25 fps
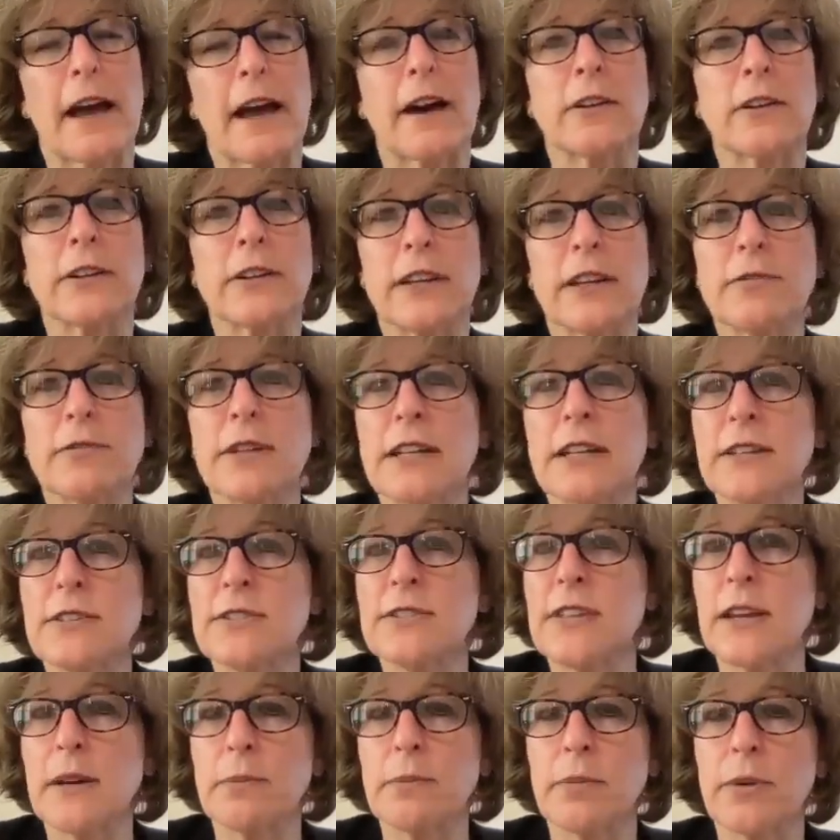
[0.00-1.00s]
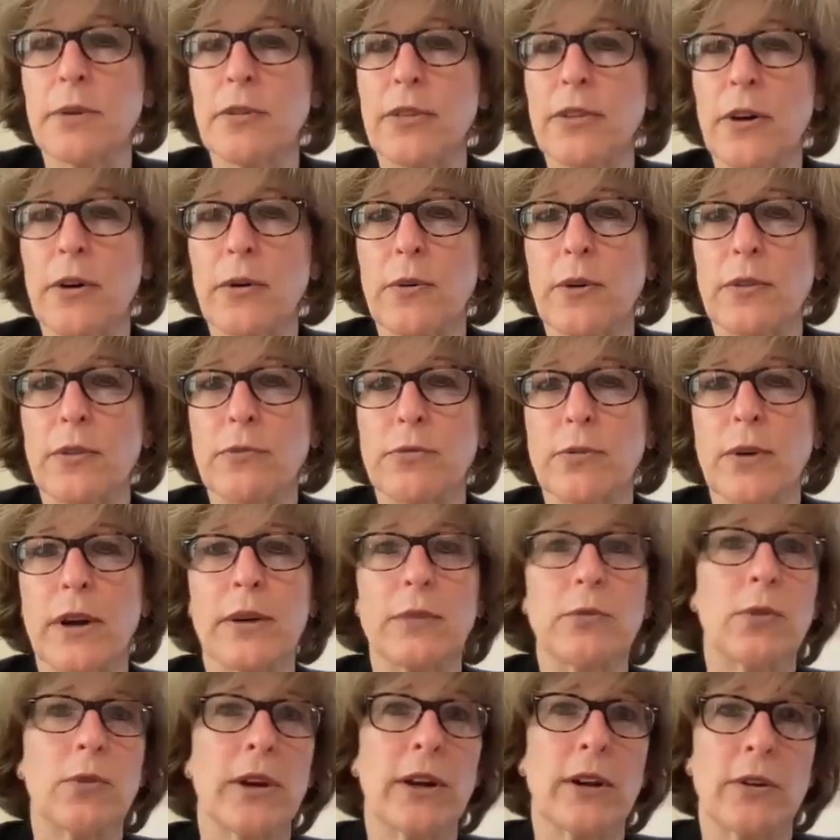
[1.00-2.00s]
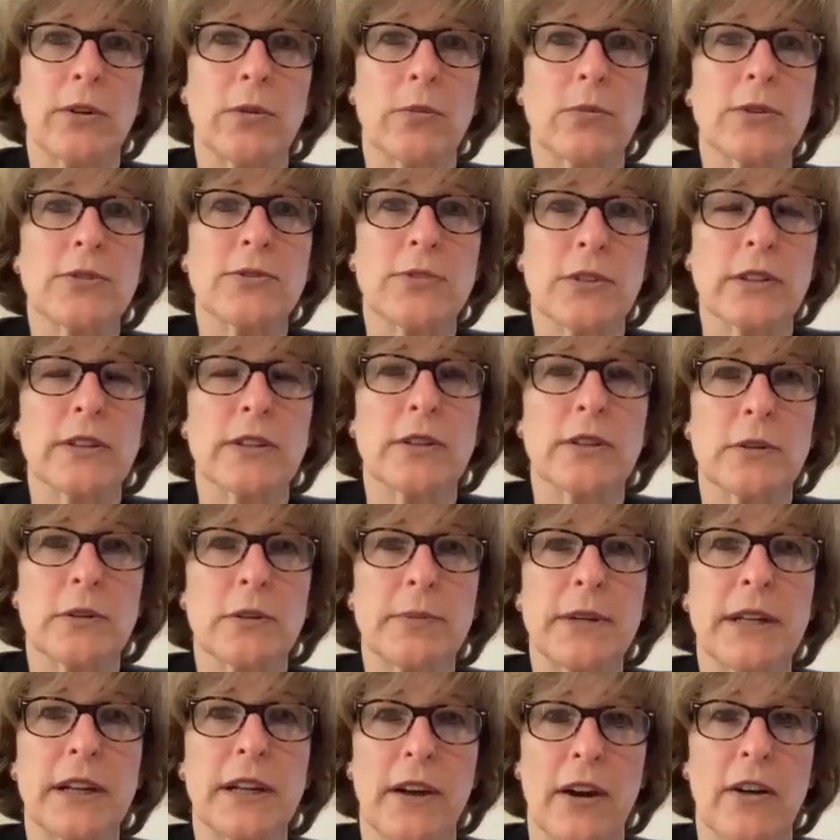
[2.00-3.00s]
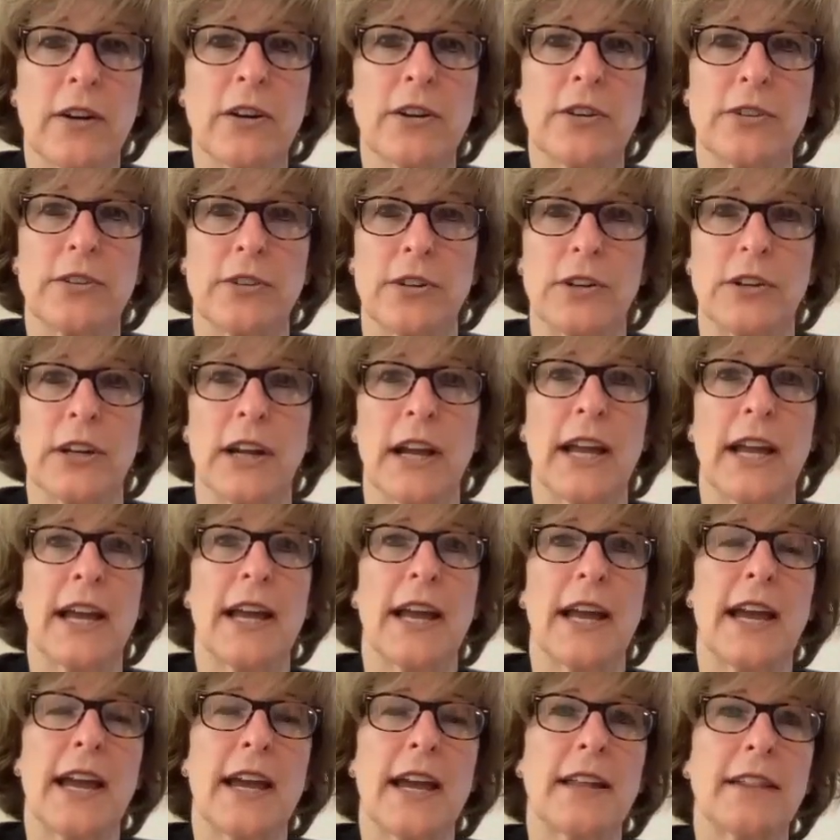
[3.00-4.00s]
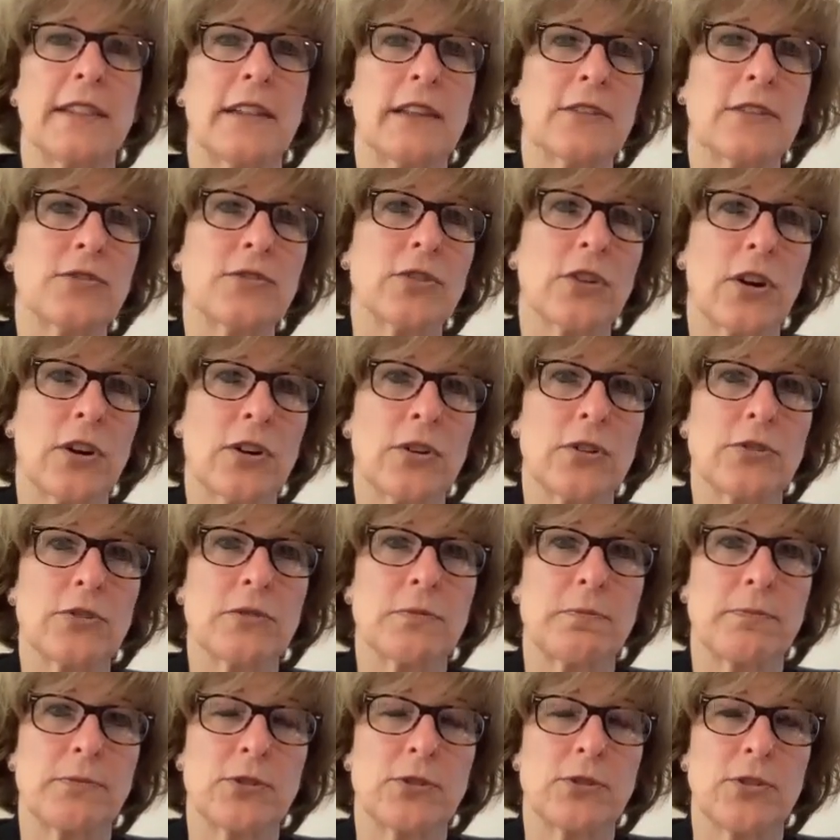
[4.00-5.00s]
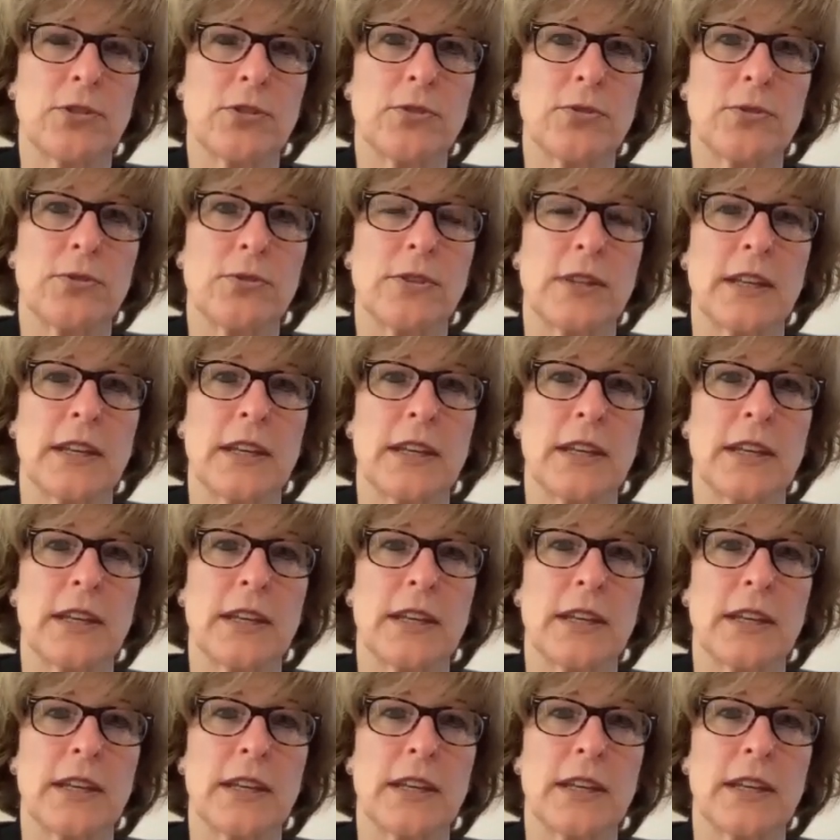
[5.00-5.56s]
I'll give an example, though, of one where it was a little bit harder, and this goes to